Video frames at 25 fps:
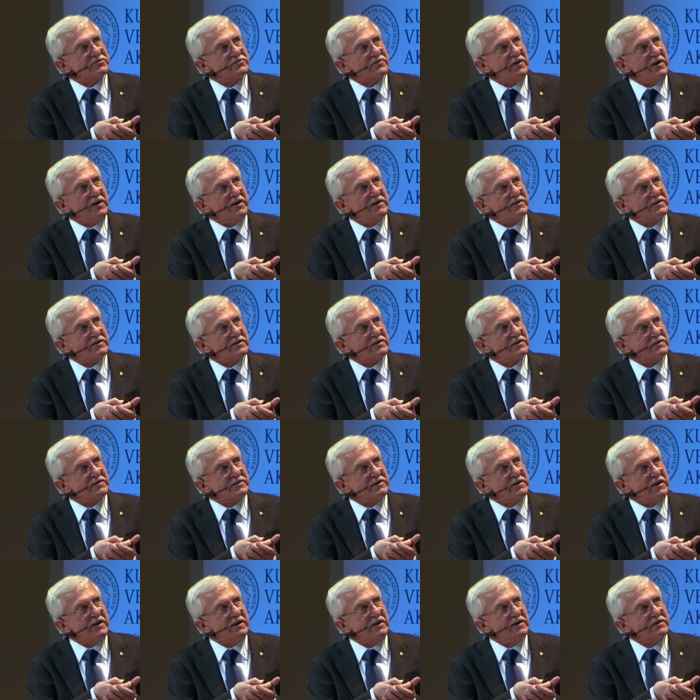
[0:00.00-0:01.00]
strand that
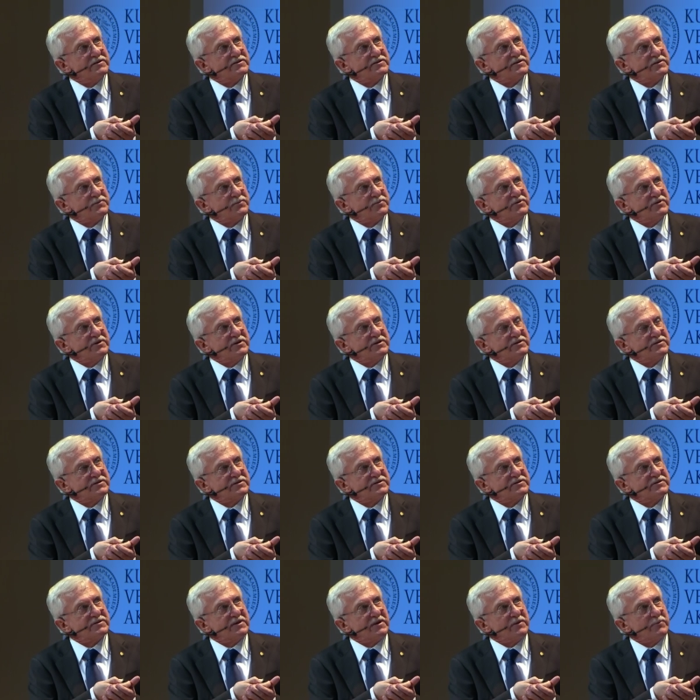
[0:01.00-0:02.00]
contains the
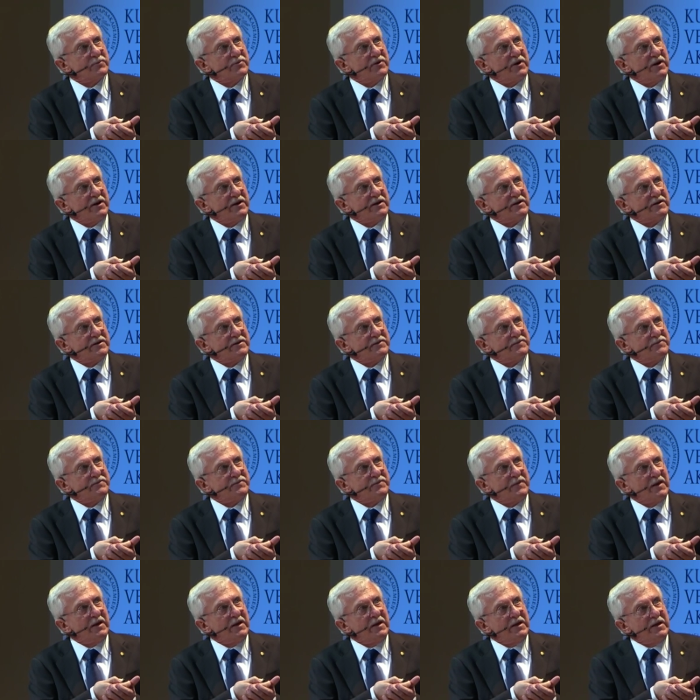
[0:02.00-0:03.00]
pre-existing break.
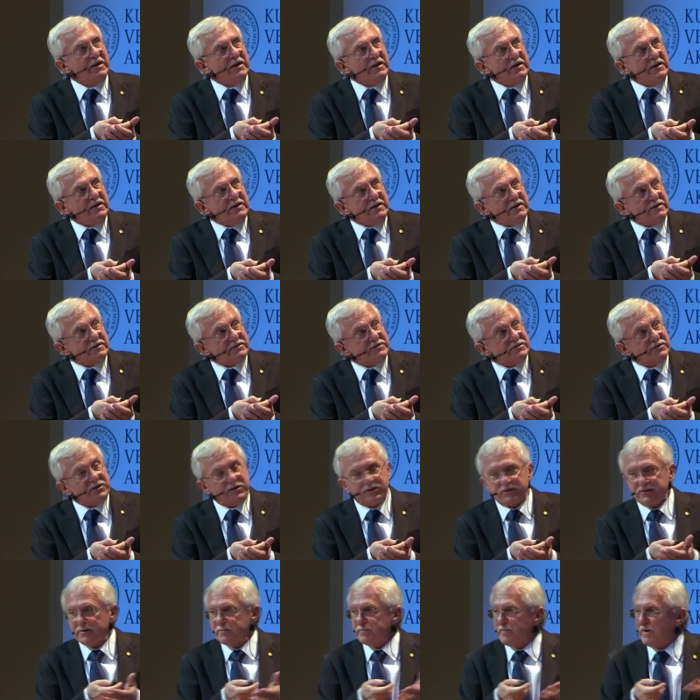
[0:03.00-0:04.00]

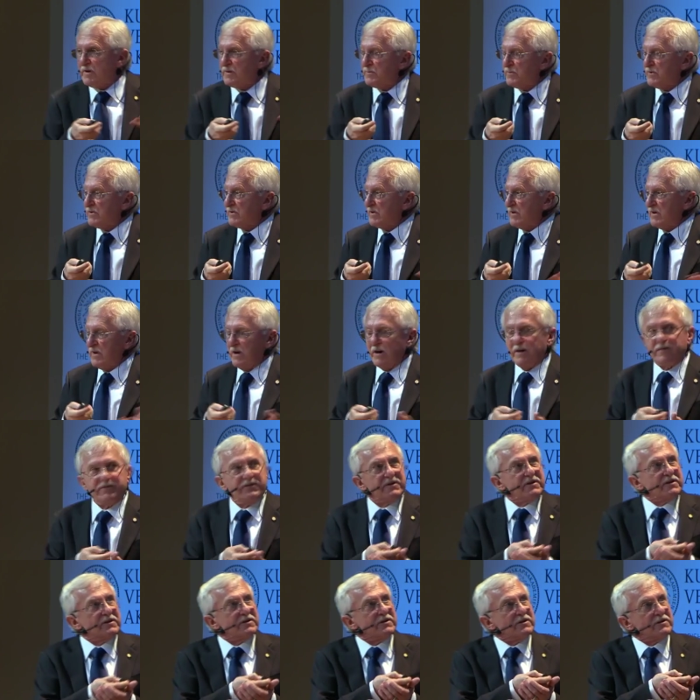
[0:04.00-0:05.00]
Incision by mutal
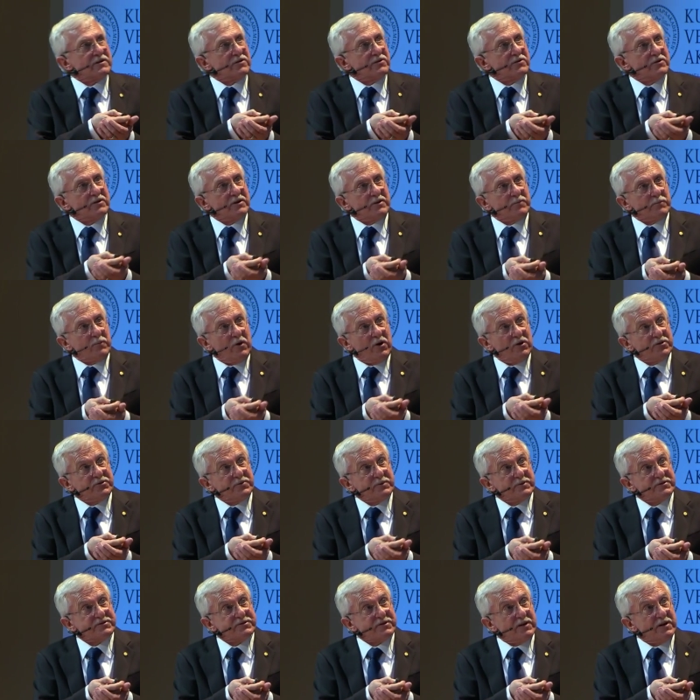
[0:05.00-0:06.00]
alpha can occur at
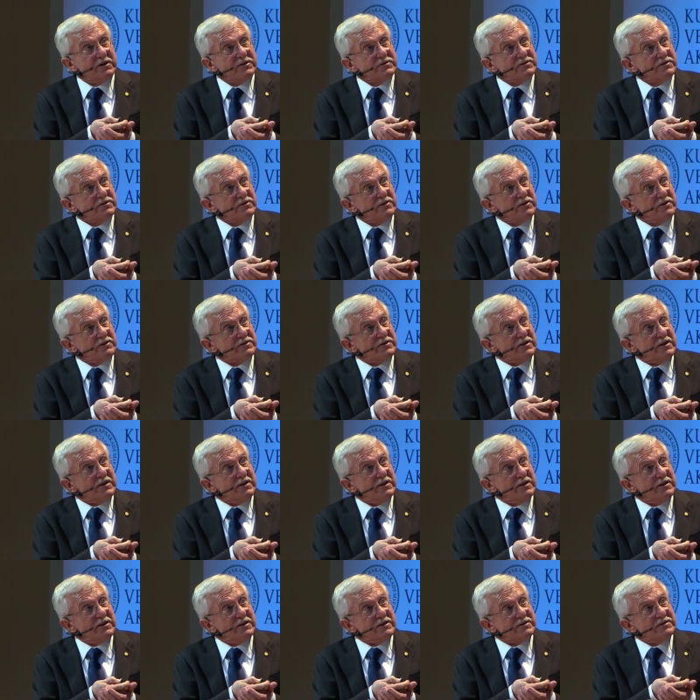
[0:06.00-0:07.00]
multiple sites along the
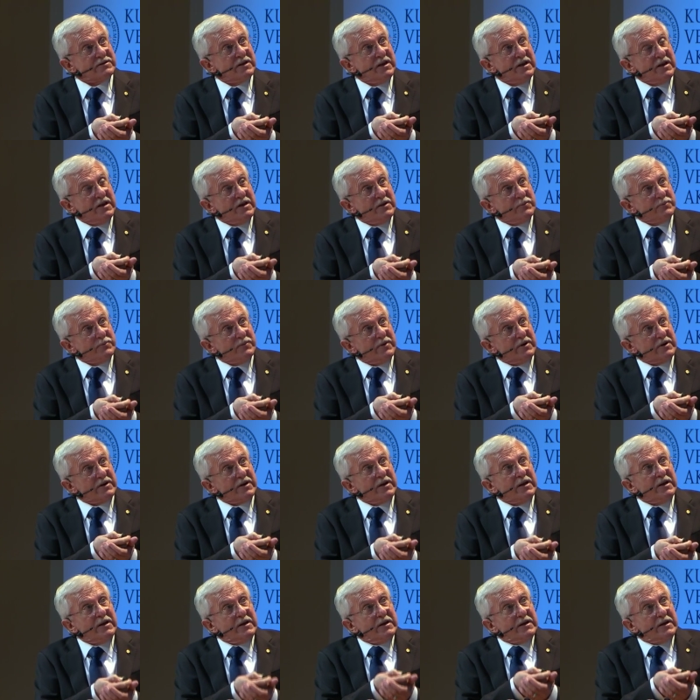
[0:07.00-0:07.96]
helix, but